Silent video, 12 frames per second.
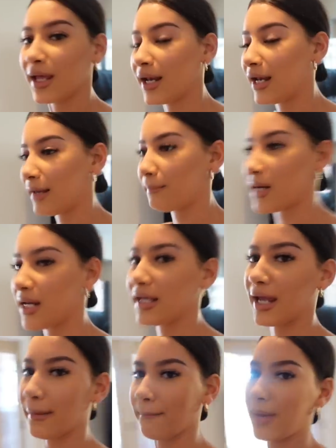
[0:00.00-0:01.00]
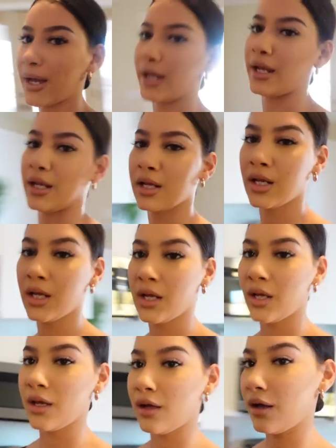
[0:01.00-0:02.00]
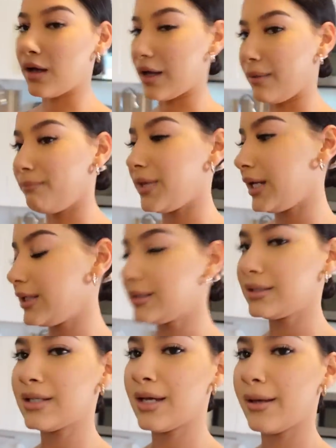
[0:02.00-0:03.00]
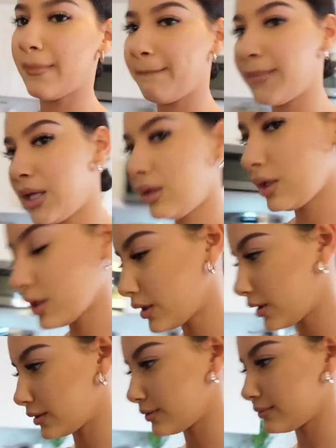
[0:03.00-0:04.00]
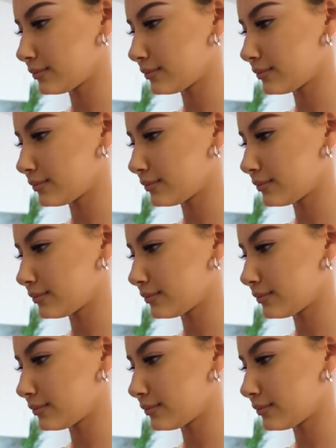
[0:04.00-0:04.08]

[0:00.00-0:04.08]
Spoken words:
Let me get my almond milk.